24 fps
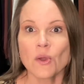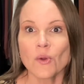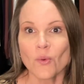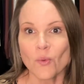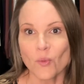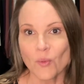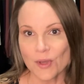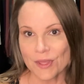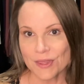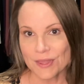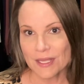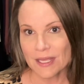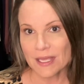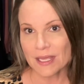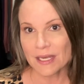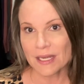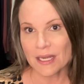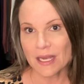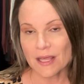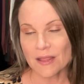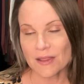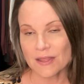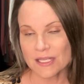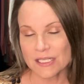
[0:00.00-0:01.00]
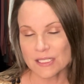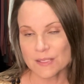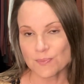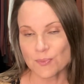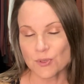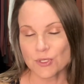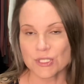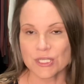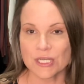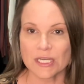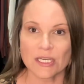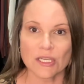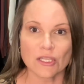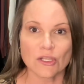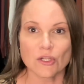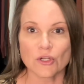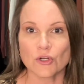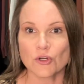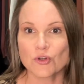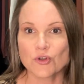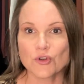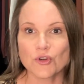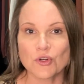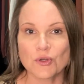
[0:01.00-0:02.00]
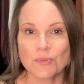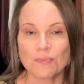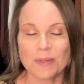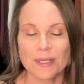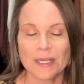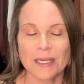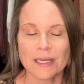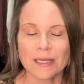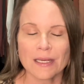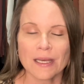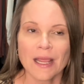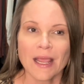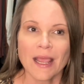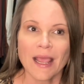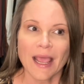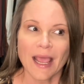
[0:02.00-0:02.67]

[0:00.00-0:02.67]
within this particular grouping